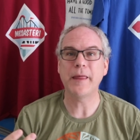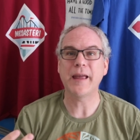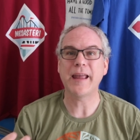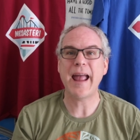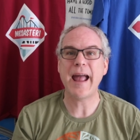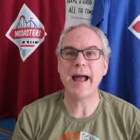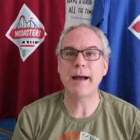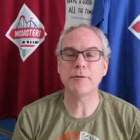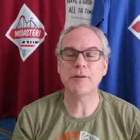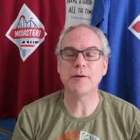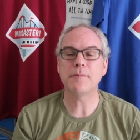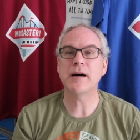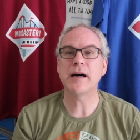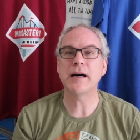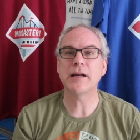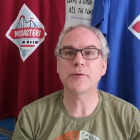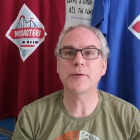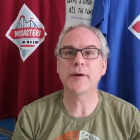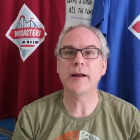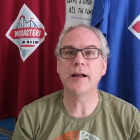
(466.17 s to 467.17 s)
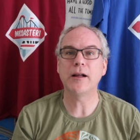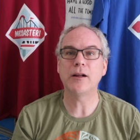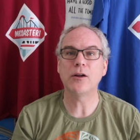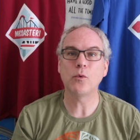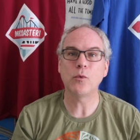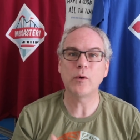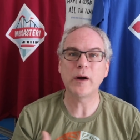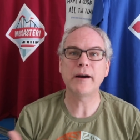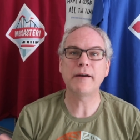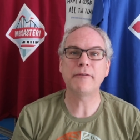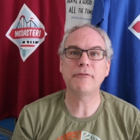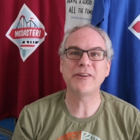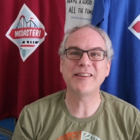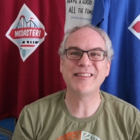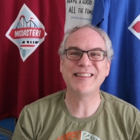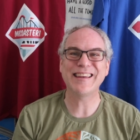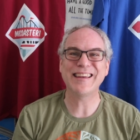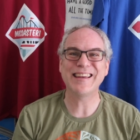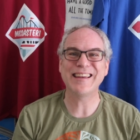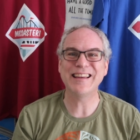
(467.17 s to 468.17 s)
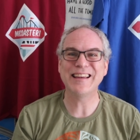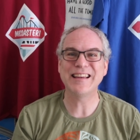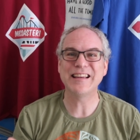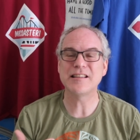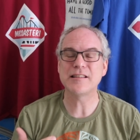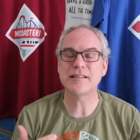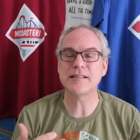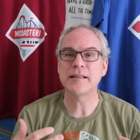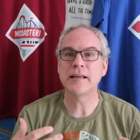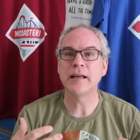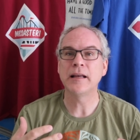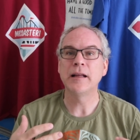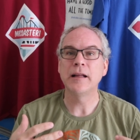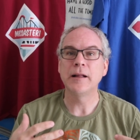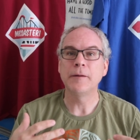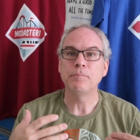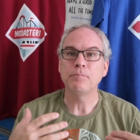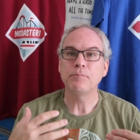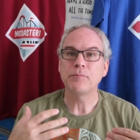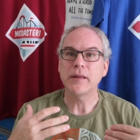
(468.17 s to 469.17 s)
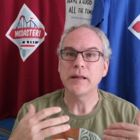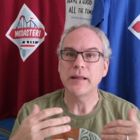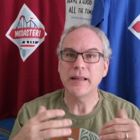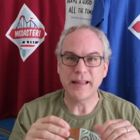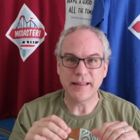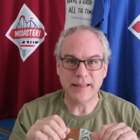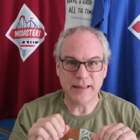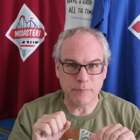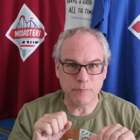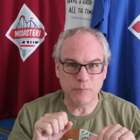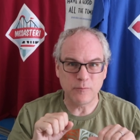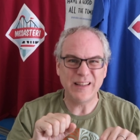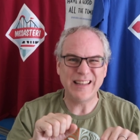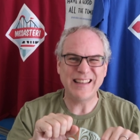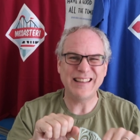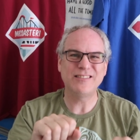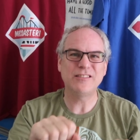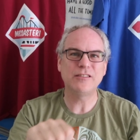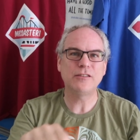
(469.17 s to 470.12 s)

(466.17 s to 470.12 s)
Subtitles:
cab of the monorail, where everything is. Get them